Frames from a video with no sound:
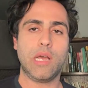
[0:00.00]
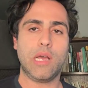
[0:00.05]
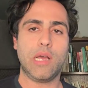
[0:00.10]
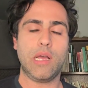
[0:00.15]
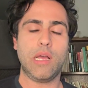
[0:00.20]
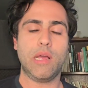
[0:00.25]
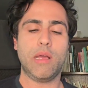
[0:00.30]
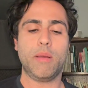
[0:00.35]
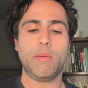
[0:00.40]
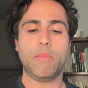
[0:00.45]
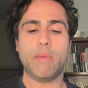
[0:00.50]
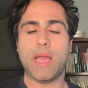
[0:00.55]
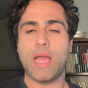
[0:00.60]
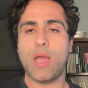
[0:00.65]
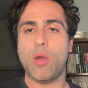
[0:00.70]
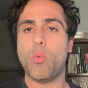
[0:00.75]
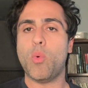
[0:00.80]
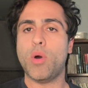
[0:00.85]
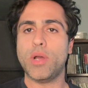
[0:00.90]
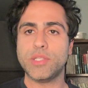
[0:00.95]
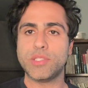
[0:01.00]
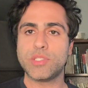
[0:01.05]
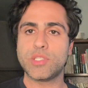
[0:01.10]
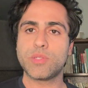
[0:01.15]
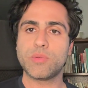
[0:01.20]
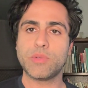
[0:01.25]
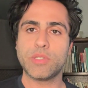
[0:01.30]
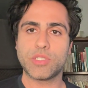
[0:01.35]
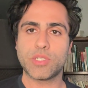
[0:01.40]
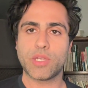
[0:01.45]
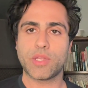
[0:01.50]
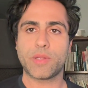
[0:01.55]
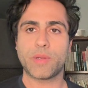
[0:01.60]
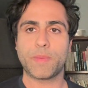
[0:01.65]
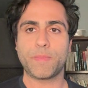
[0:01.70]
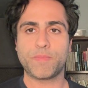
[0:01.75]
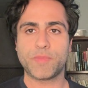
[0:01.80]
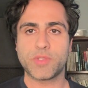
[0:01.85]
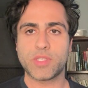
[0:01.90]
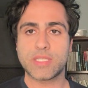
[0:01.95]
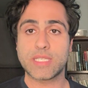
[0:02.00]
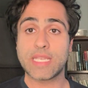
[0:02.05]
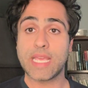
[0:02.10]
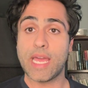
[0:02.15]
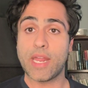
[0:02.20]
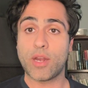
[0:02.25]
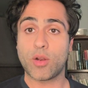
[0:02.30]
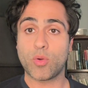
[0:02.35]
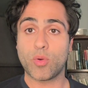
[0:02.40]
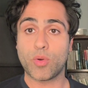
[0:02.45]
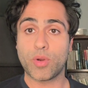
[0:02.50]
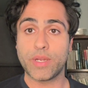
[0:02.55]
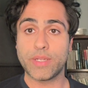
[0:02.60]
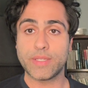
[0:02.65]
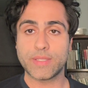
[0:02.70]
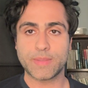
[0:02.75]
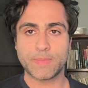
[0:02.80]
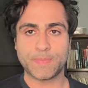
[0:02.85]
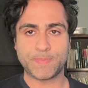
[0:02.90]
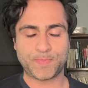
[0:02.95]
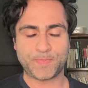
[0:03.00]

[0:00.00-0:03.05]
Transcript: at once to each other, just categories.